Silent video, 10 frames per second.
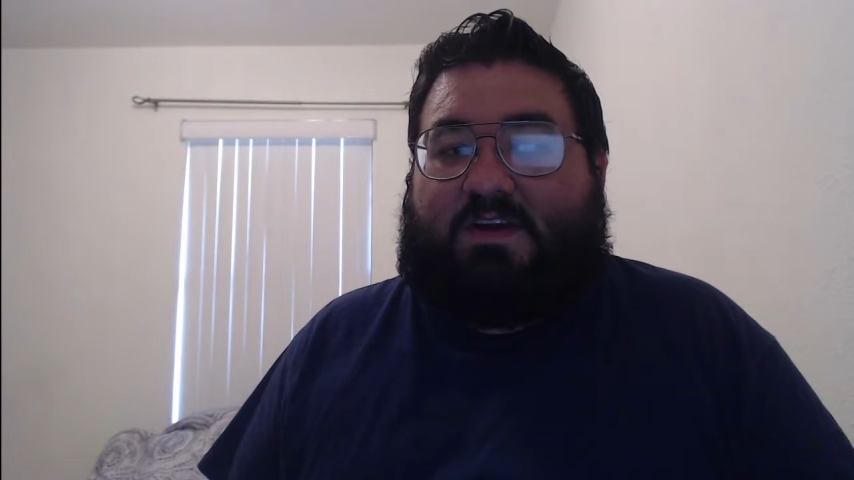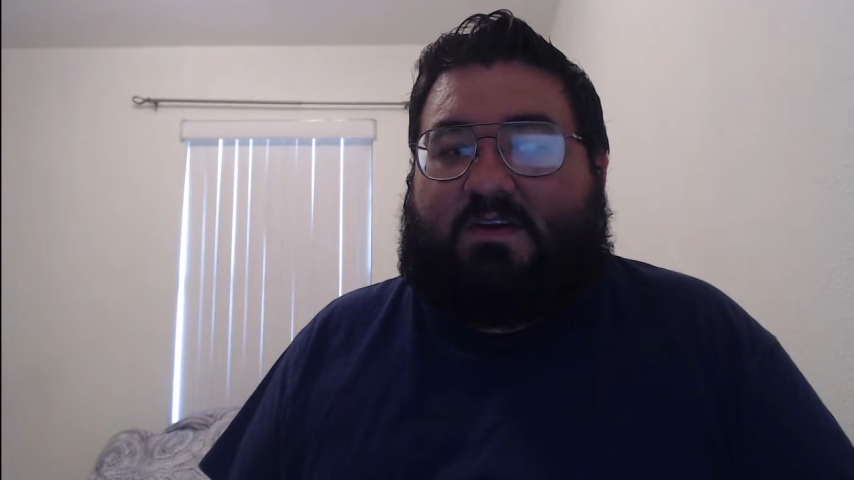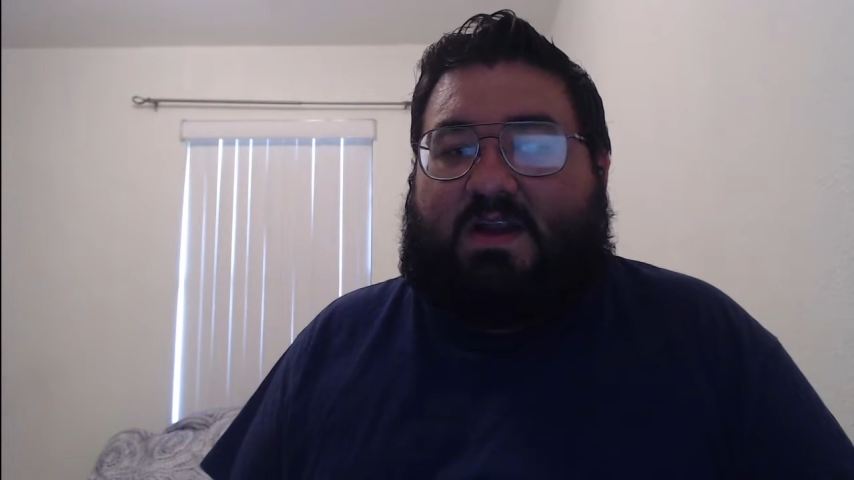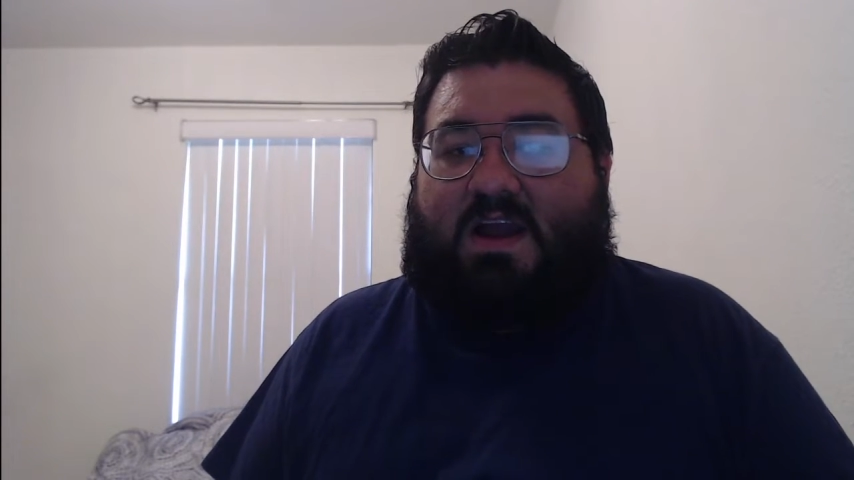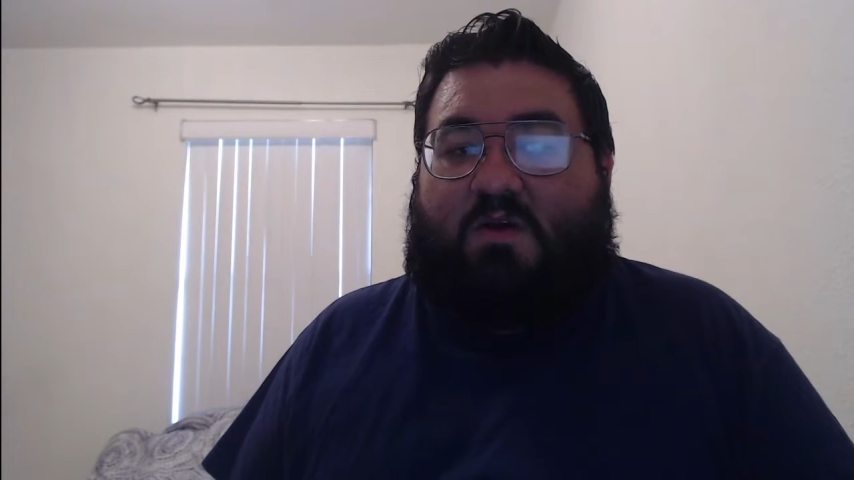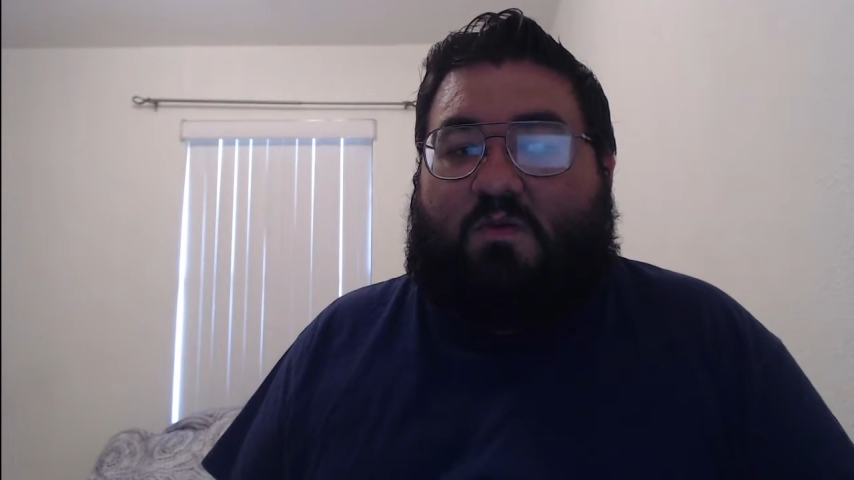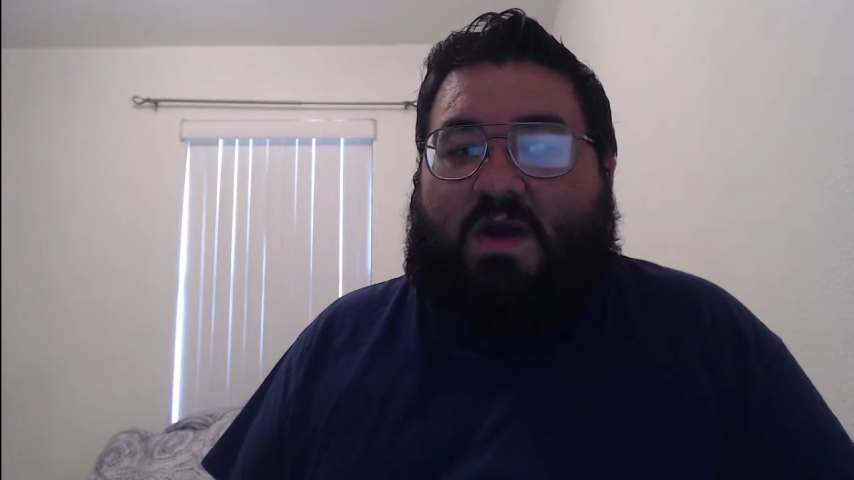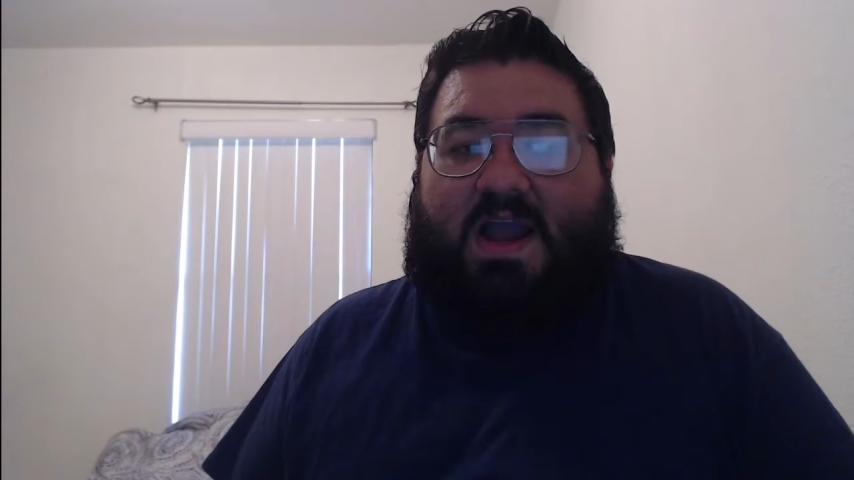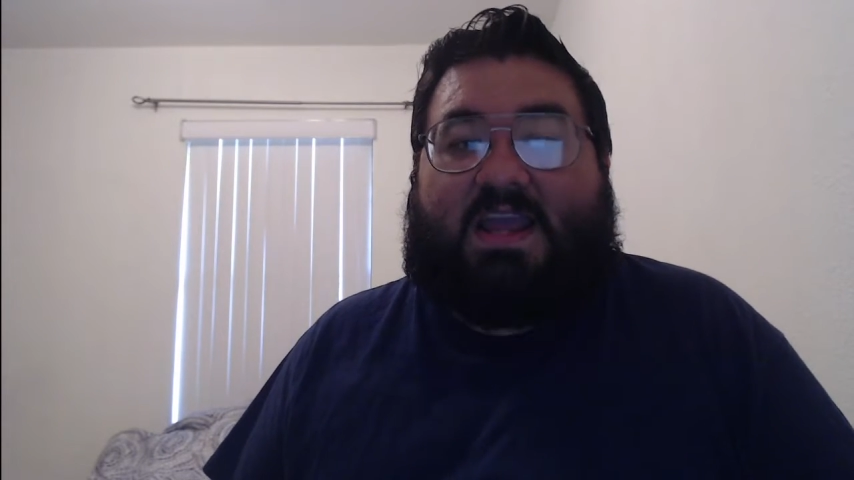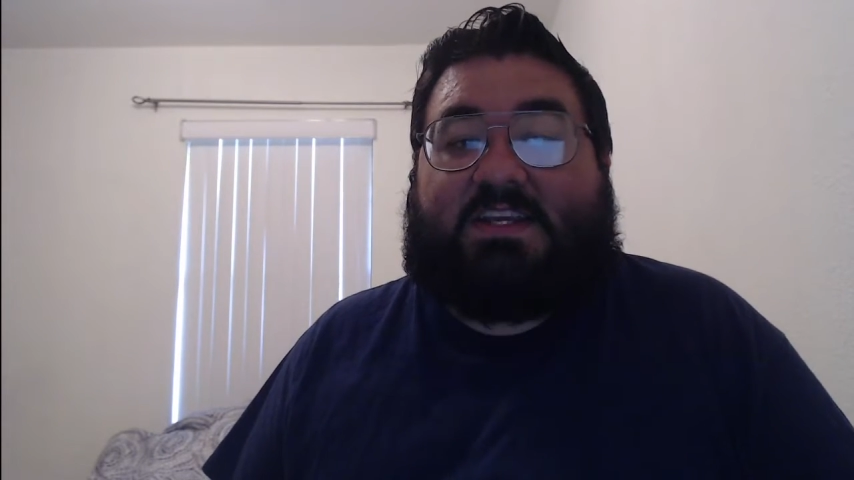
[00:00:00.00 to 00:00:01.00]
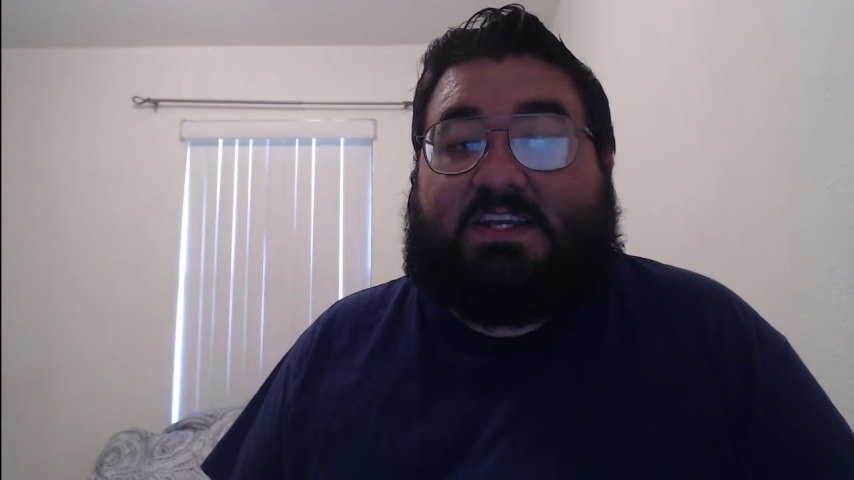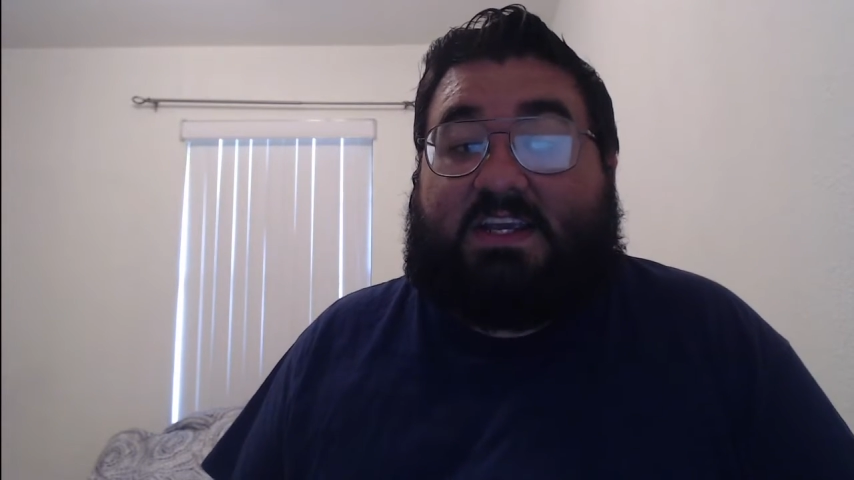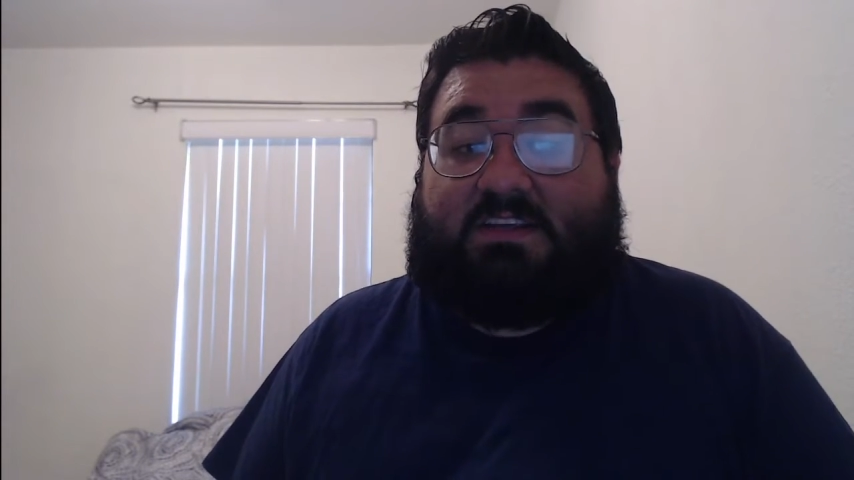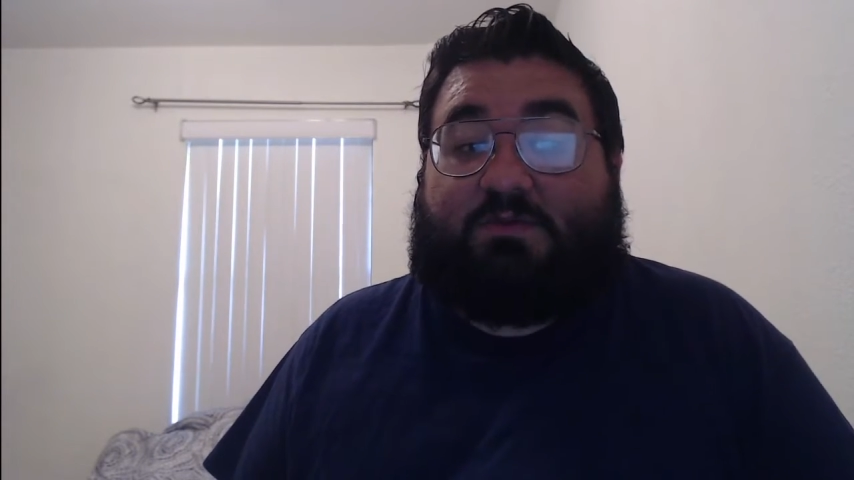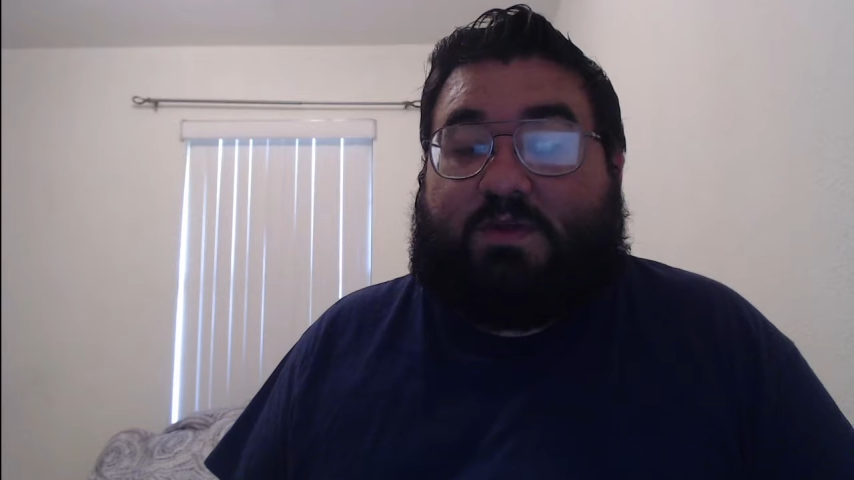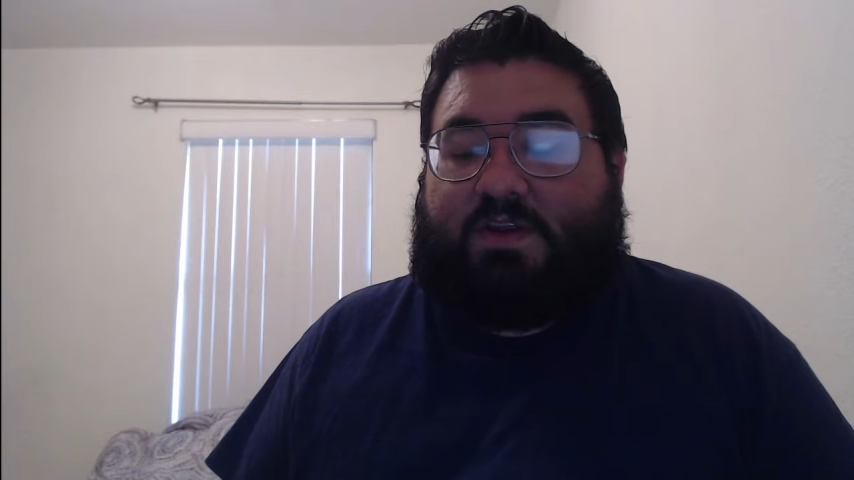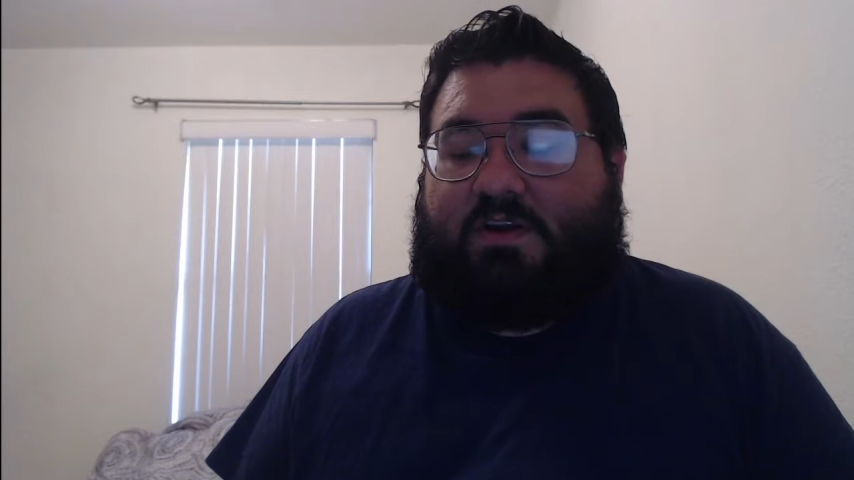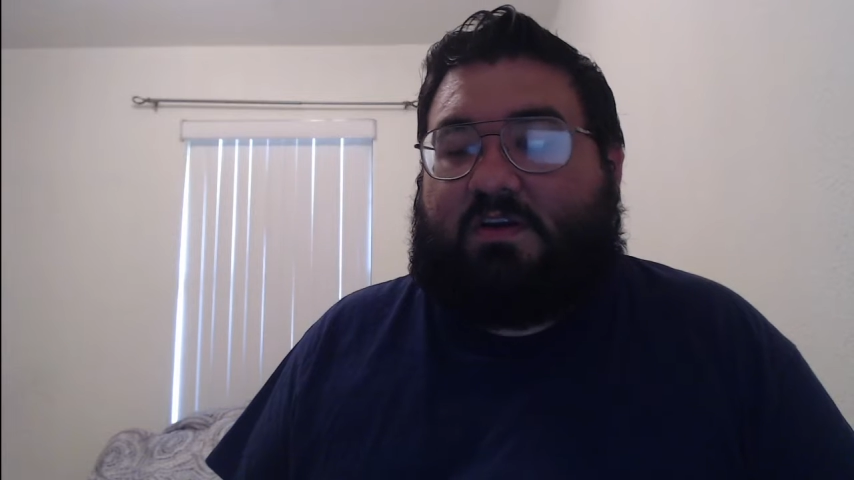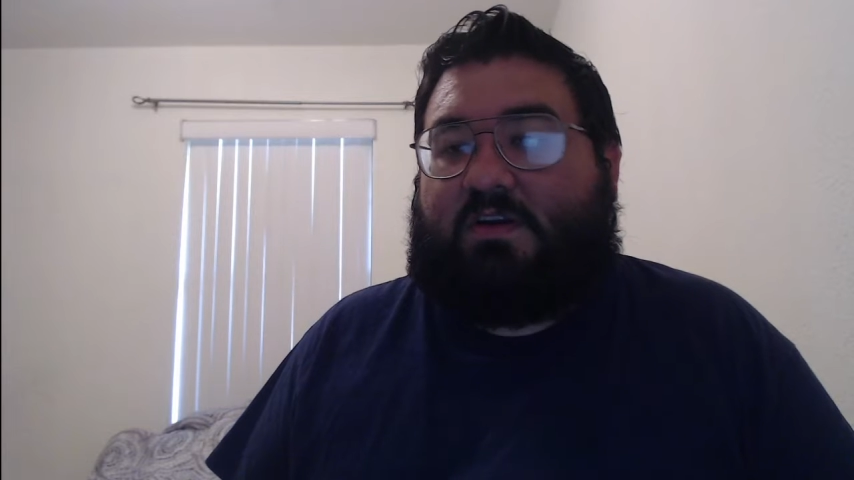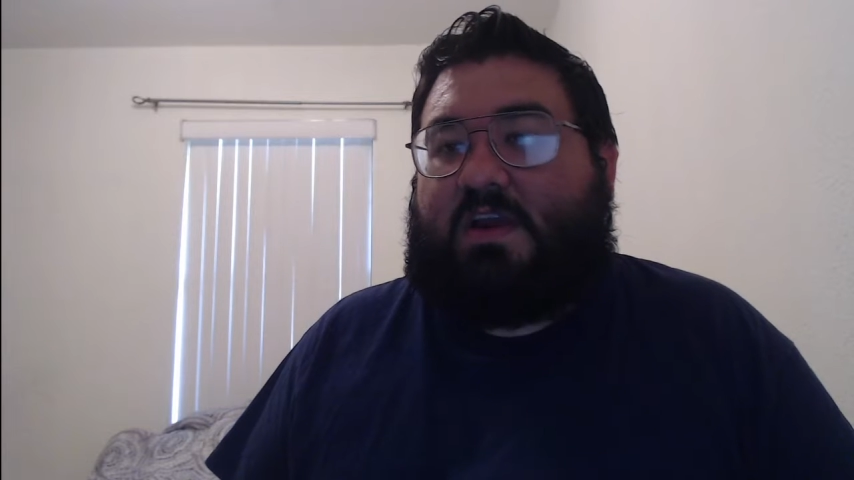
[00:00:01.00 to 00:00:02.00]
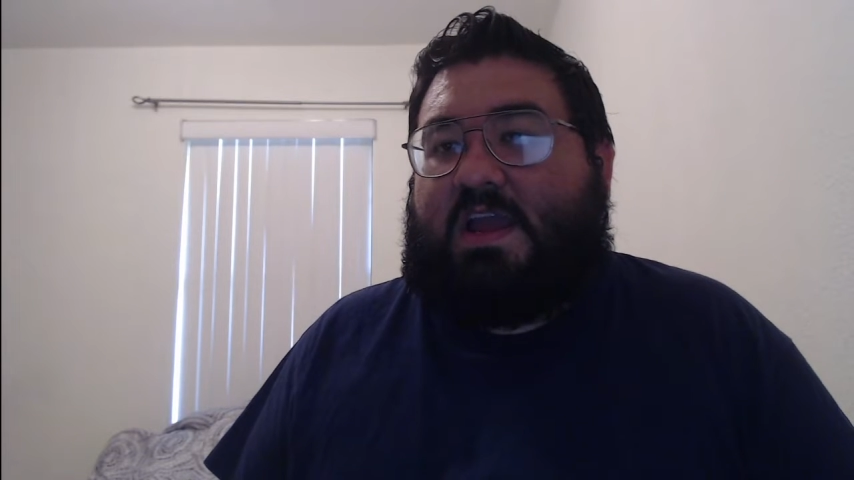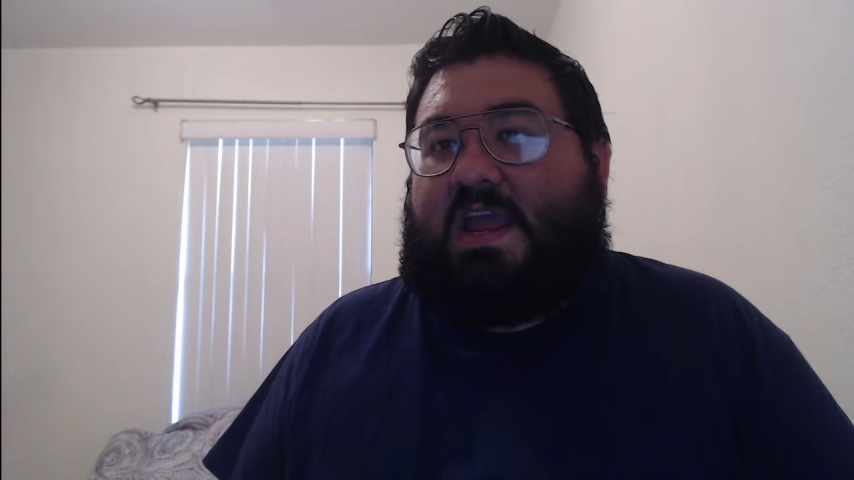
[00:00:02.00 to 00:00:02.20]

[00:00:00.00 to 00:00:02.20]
figure out why he's with her.